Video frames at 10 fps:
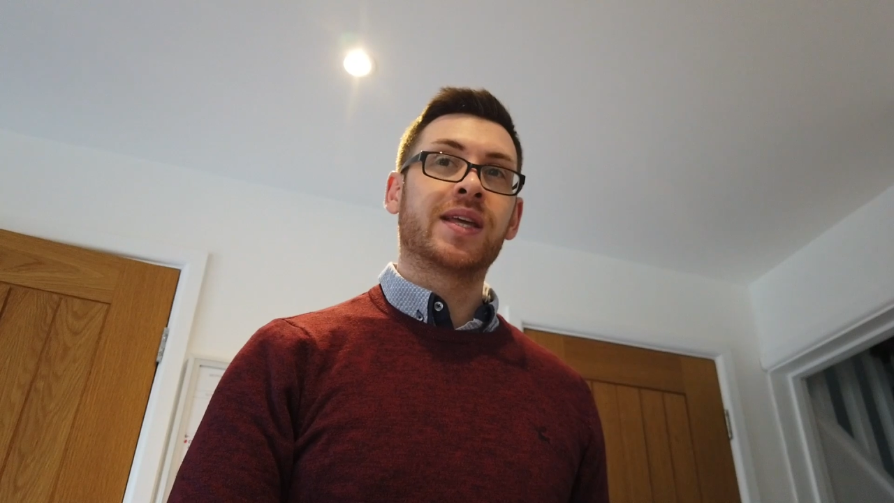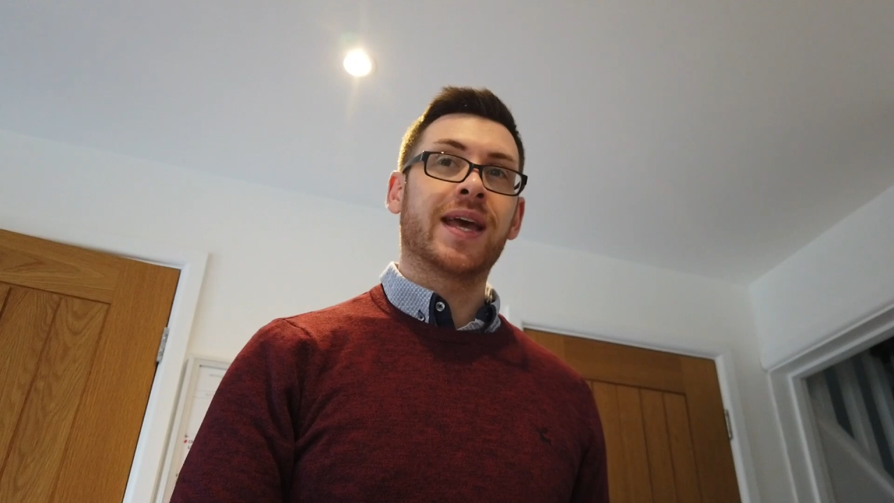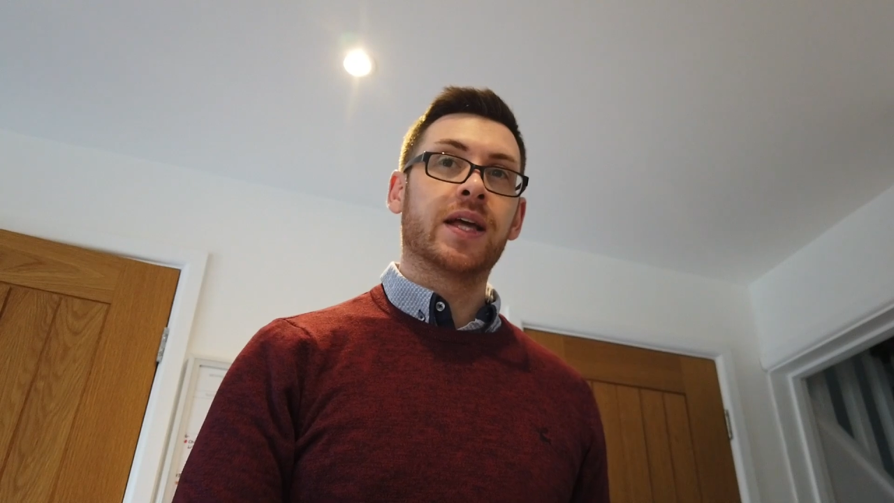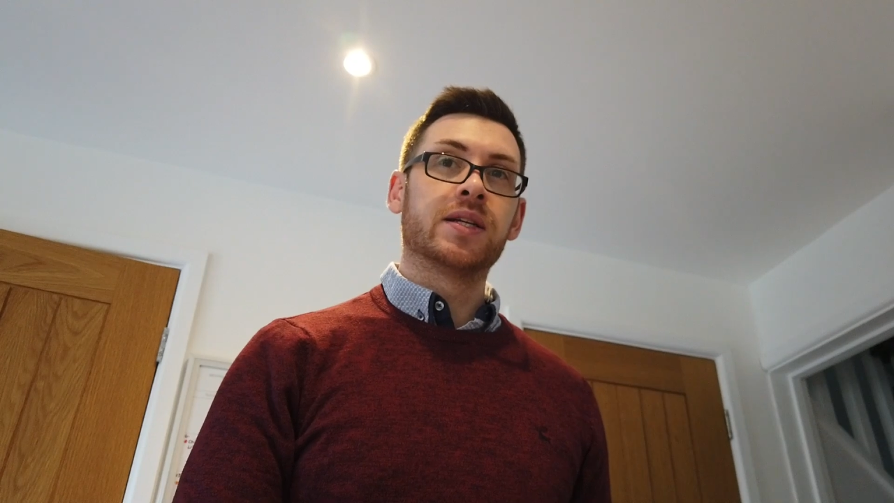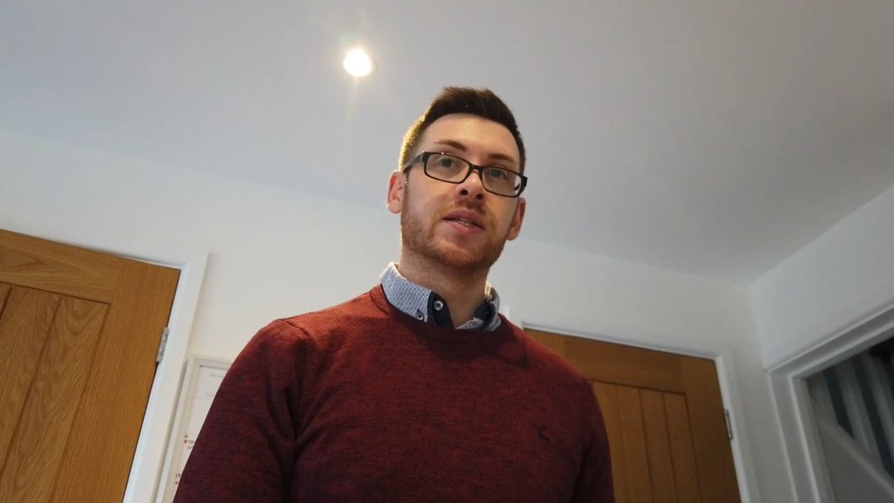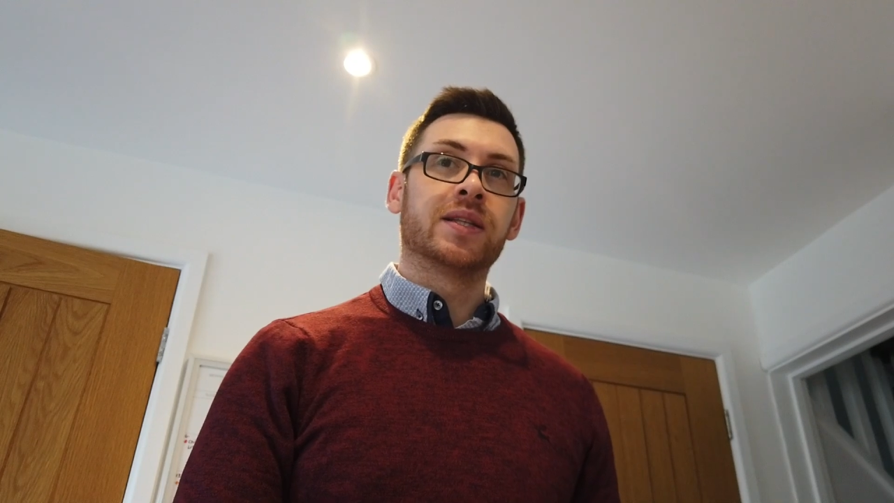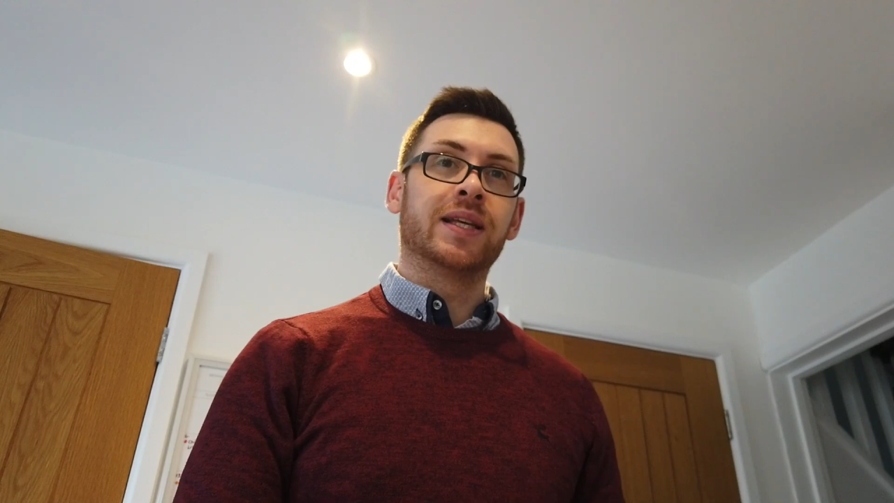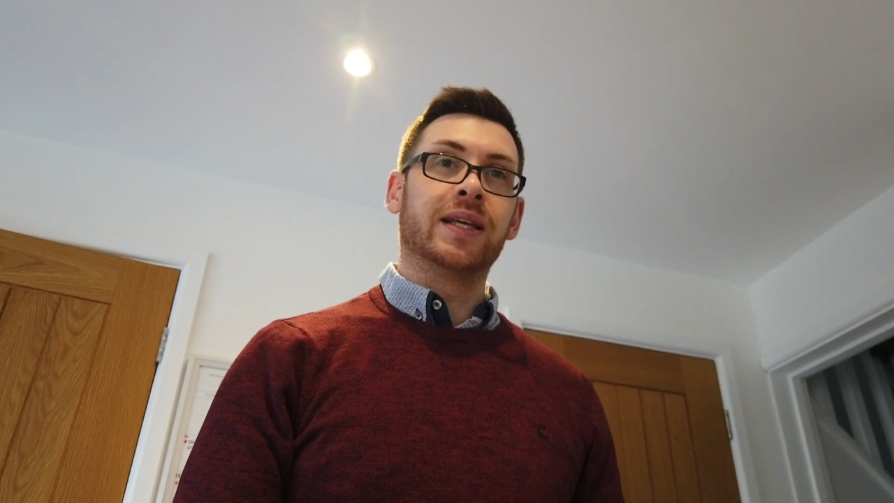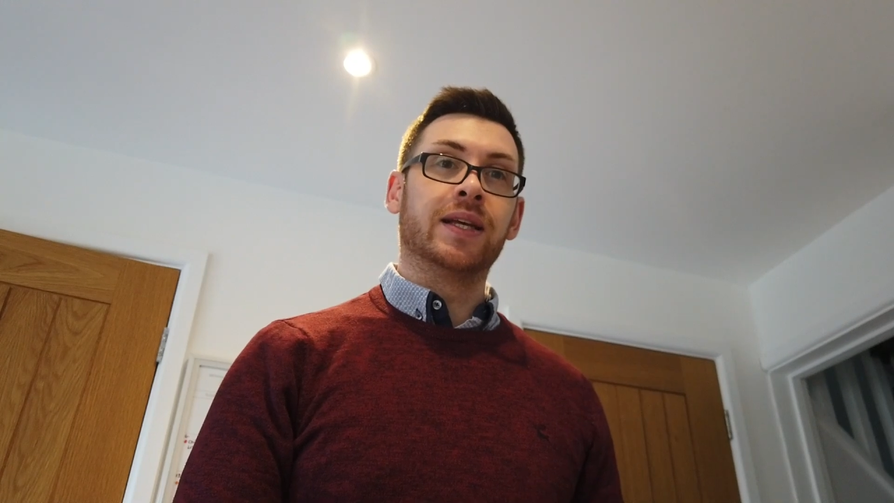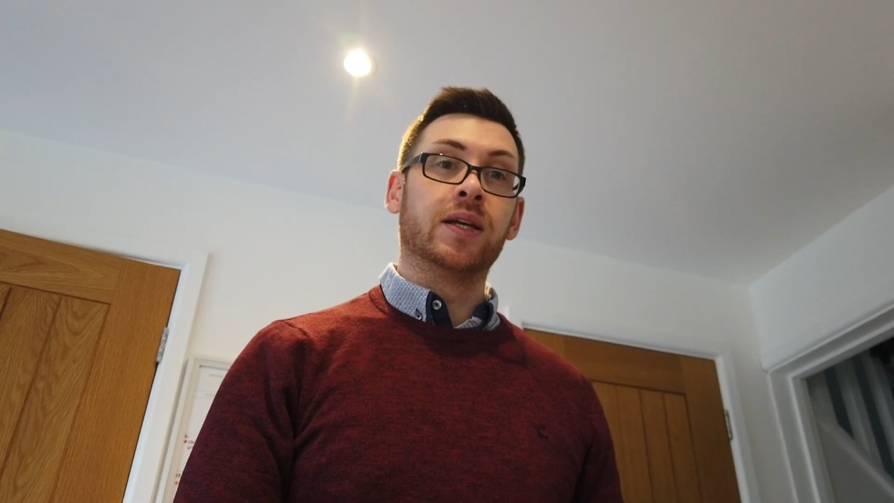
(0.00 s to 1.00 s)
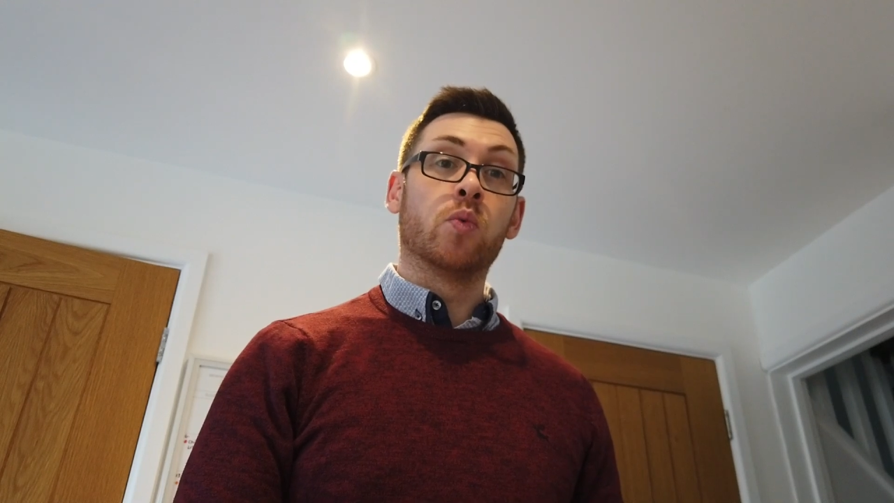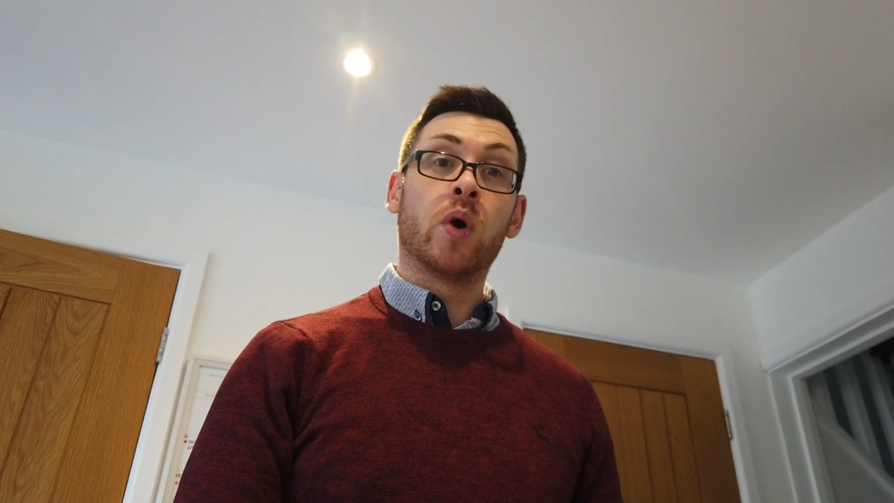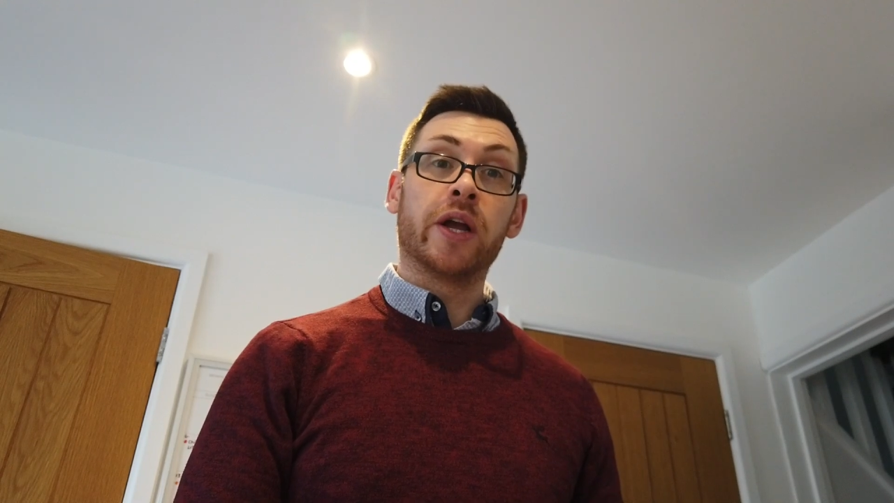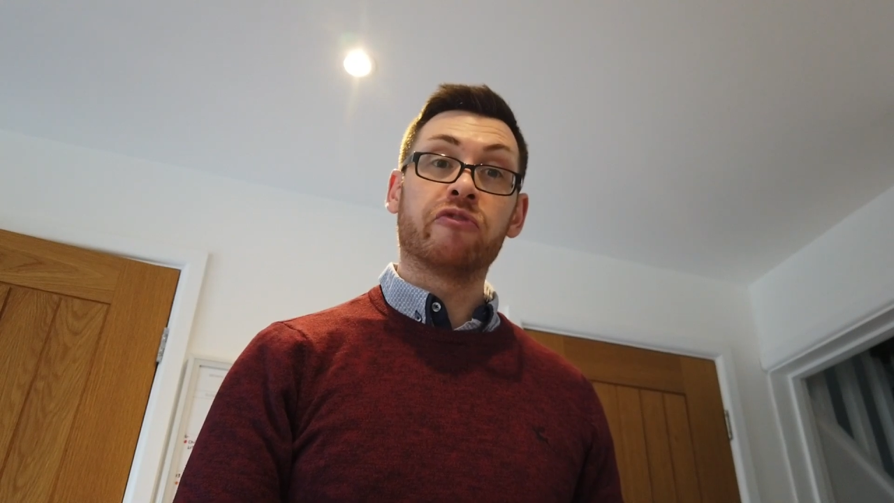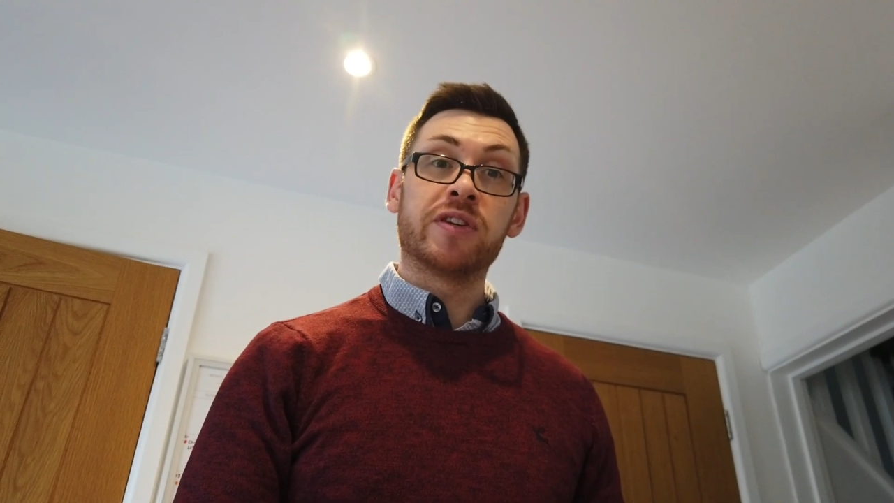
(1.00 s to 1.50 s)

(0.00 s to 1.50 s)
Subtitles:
get the White